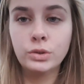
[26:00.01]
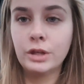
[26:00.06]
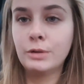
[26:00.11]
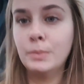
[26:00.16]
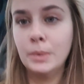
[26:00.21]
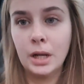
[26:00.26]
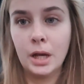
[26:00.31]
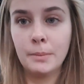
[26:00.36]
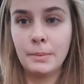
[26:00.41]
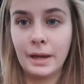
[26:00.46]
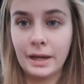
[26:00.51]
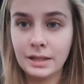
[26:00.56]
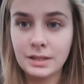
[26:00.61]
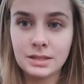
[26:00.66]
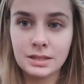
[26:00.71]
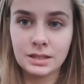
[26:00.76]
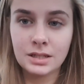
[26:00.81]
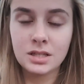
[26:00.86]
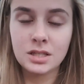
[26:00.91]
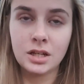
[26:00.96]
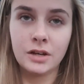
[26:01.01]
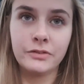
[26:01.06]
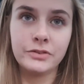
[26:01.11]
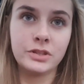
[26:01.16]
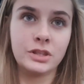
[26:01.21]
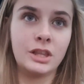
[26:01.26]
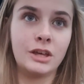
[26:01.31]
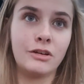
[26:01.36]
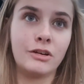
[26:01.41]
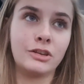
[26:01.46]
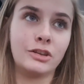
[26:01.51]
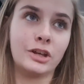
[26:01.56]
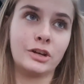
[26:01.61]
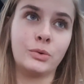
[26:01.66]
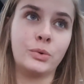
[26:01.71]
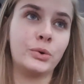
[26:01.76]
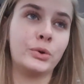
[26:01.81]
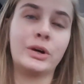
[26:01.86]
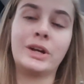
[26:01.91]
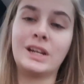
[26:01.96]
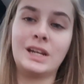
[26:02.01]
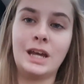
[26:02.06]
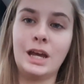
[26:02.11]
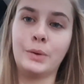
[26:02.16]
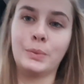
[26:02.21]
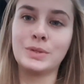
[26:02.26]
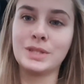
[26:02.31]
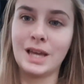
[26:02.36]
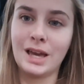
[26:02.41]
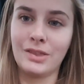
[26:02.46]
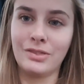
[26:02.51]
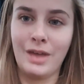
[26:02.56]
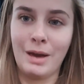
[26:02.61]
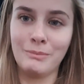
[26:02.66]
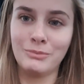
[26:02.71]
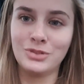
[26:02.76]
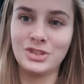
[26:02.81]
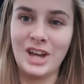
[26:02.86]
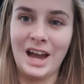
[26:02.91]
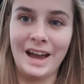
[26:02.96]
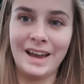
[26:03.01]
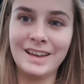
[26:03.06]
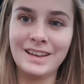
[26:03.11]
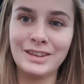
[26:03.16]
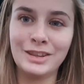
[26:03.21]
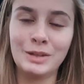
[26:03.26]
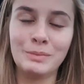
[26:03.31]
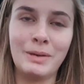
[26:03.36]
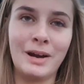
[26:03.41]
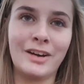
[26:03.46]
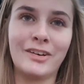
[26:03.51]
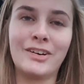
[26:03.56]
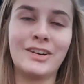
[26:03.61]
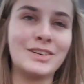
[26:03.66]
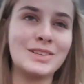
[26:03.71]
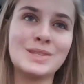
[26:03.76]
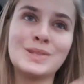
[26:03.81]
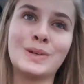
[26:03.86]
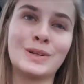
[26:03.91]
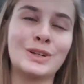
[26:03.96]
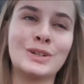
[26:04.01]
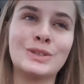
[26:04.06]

They've been like painting and stuff. So they like all I could hear was like them chatting in the background, so I